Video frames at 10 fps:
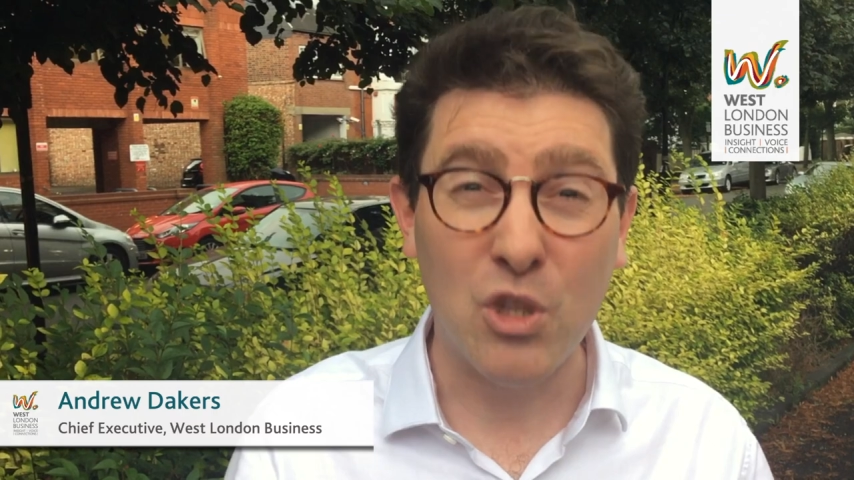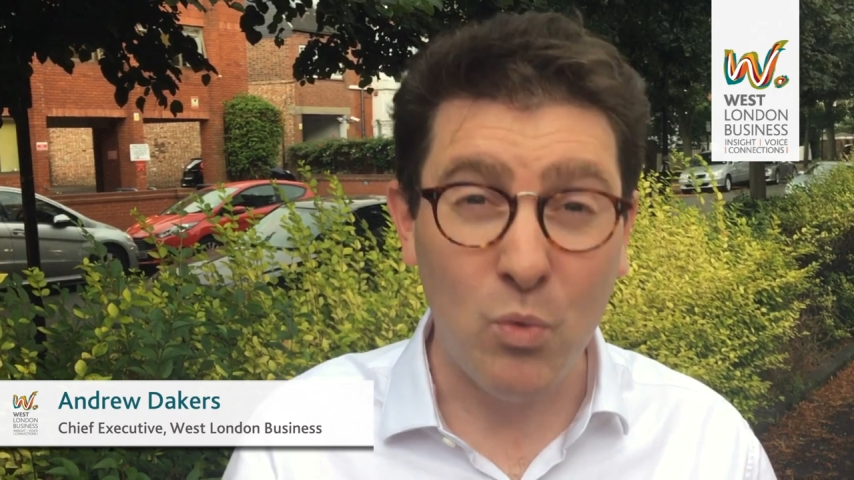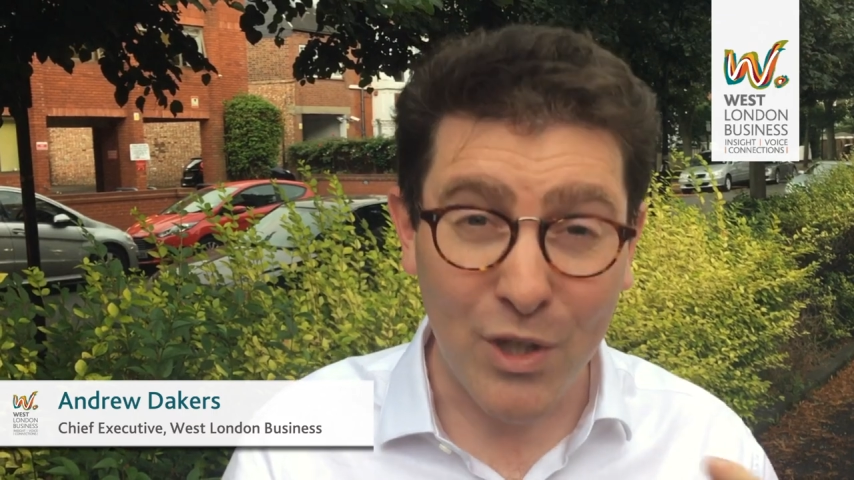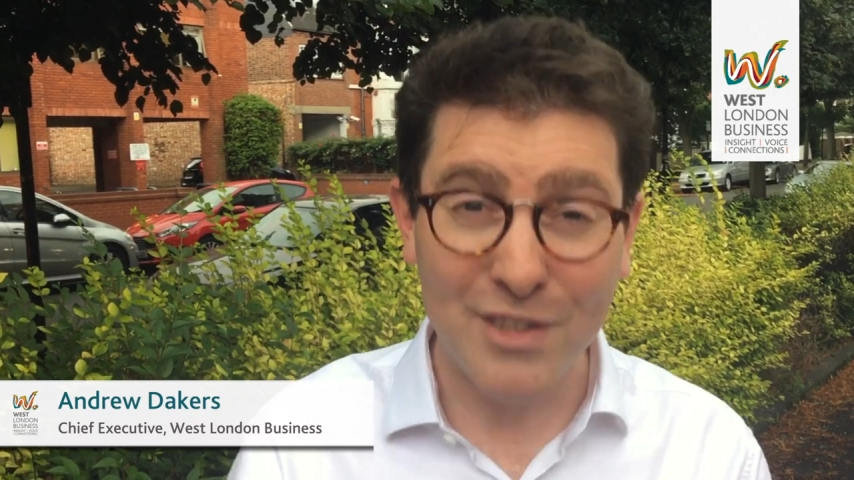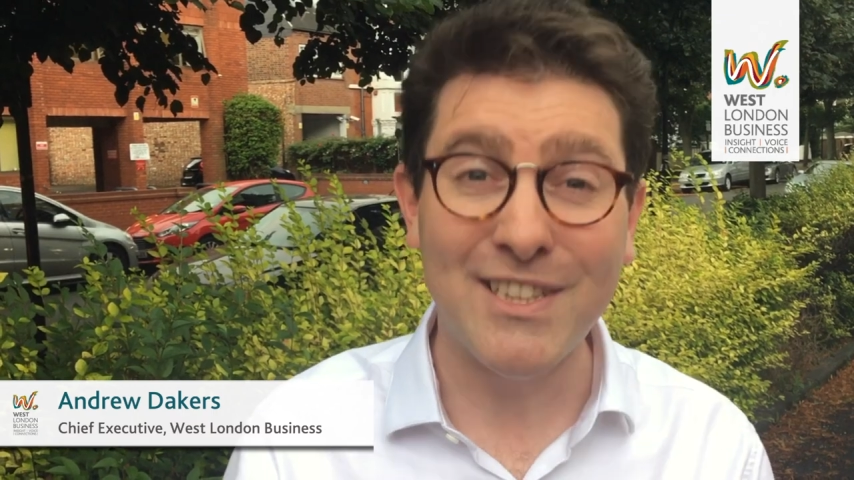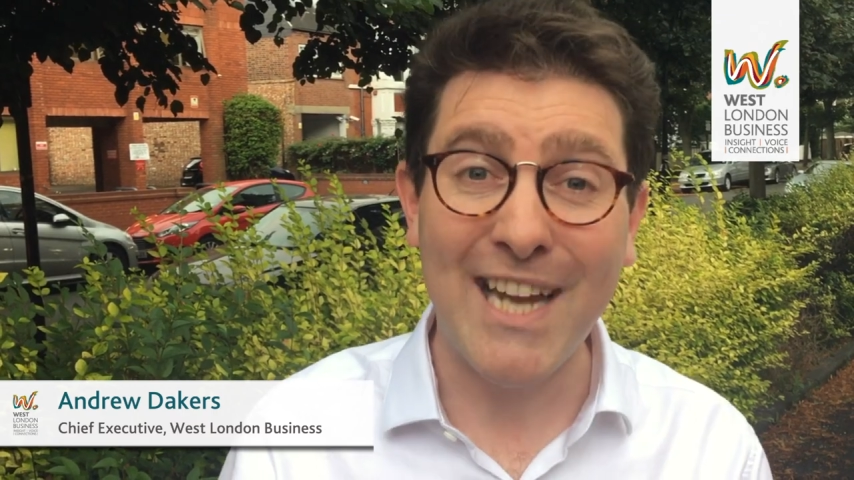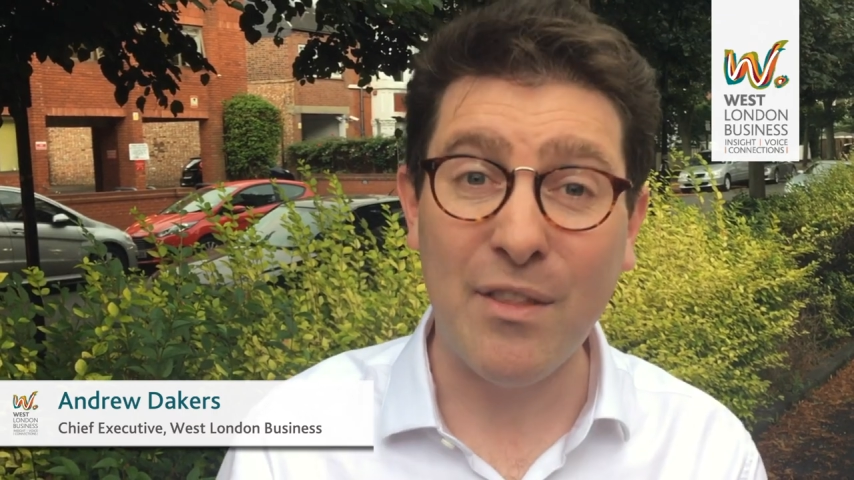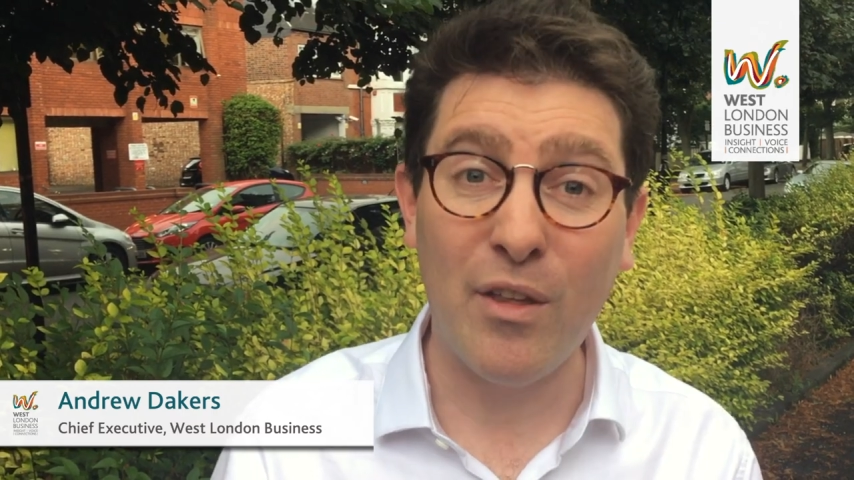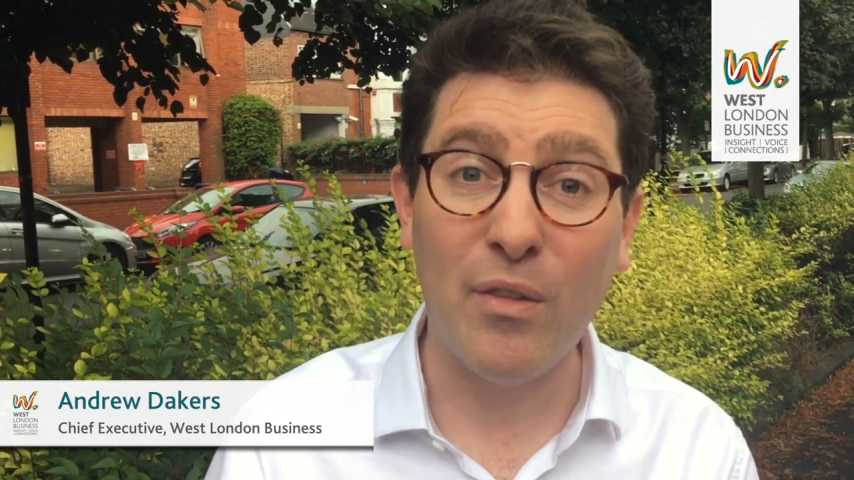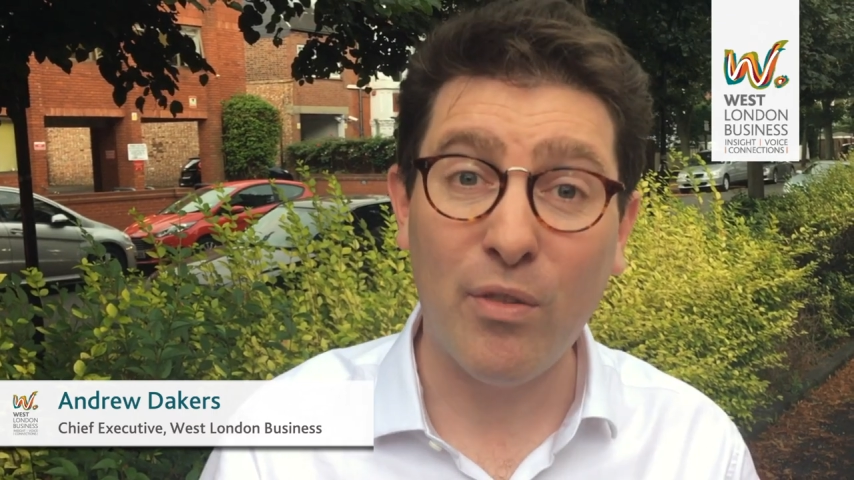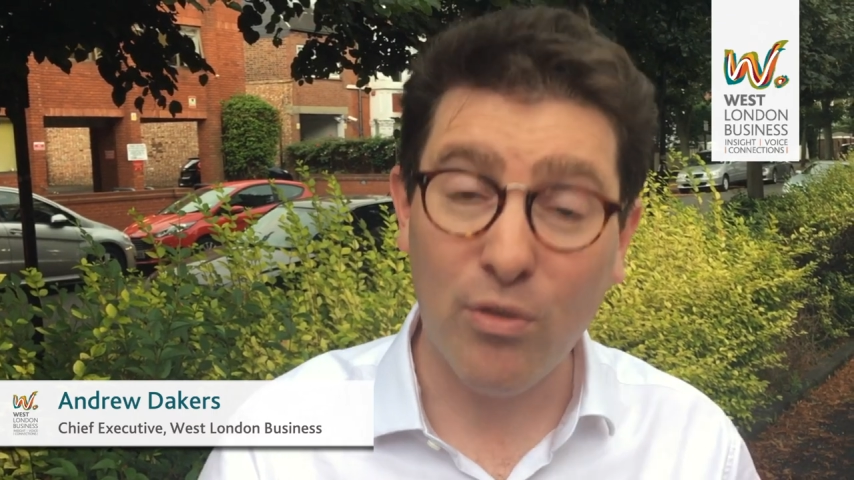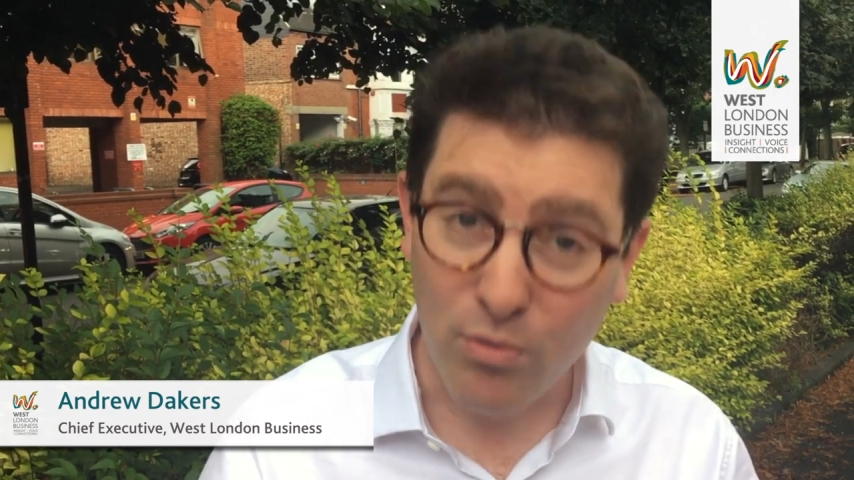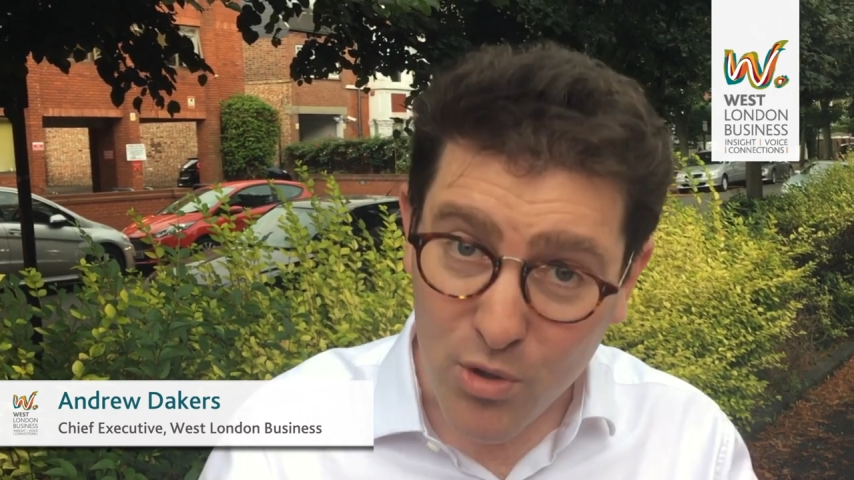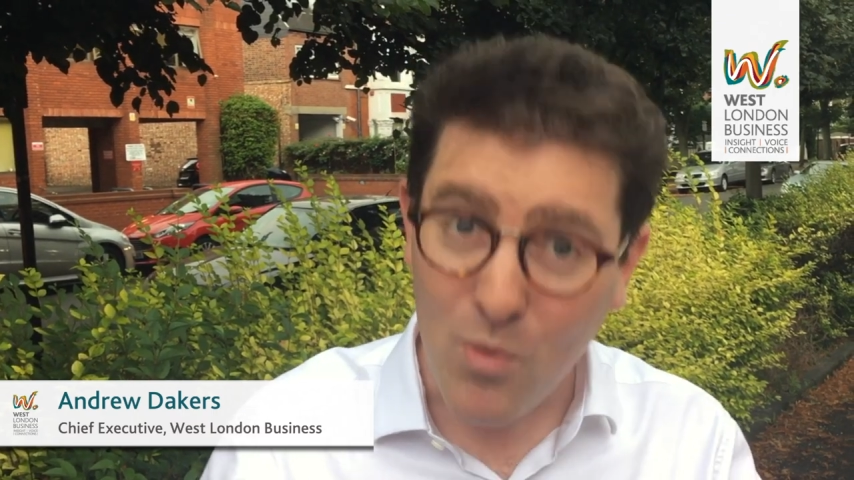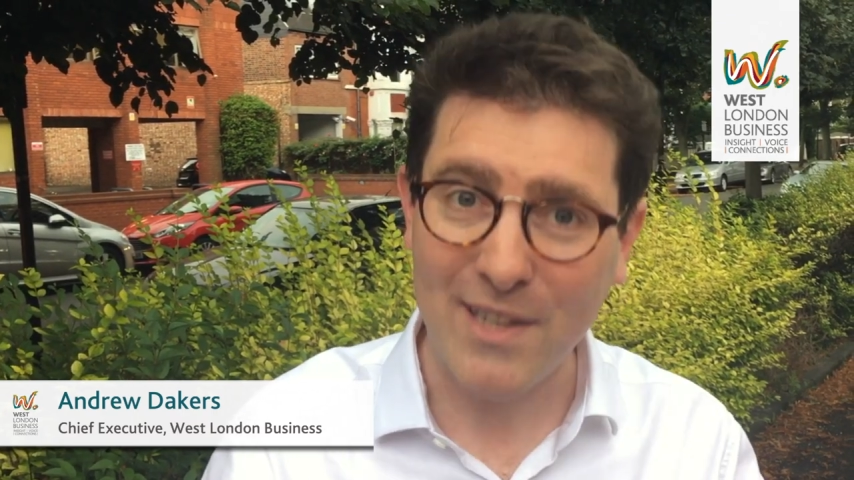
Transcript: to work together through